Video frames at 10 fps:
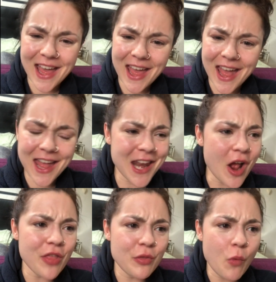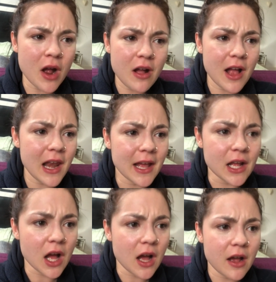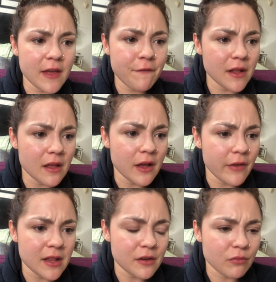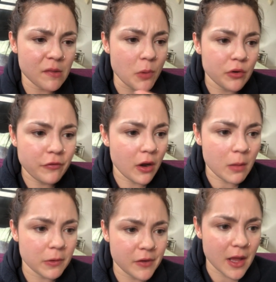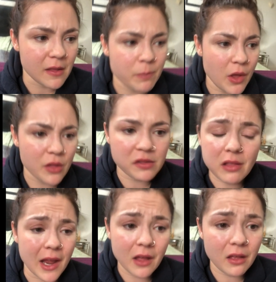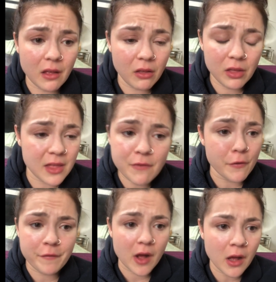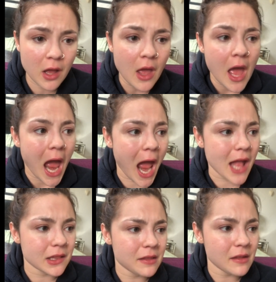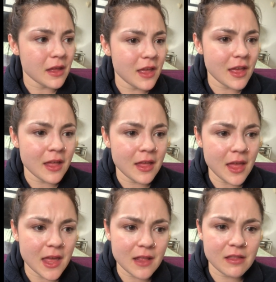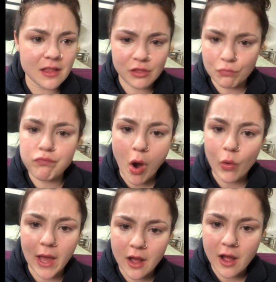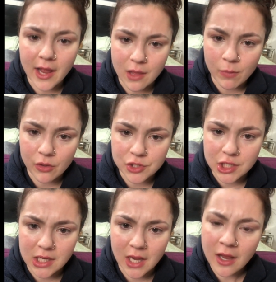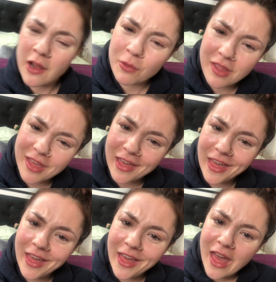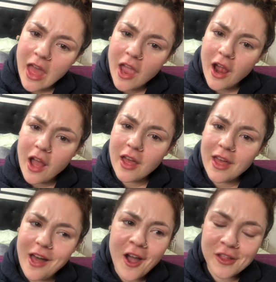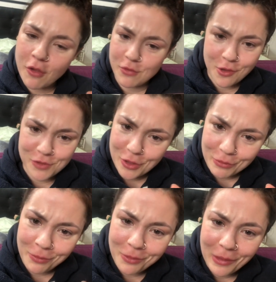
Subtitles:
and one guy, like, if I didn't respond for a couple of days because, like, give a fuck, and he did the rolling eye emoji, and I was like, I don't know you,